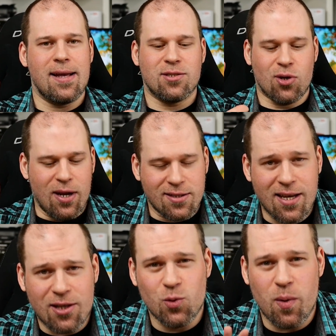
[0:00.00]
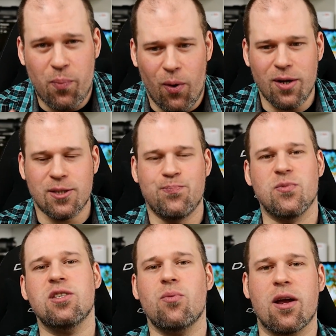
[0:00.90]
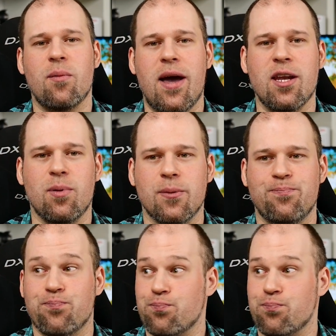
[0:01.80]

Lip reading: So let's get to the point. Is it recommendable?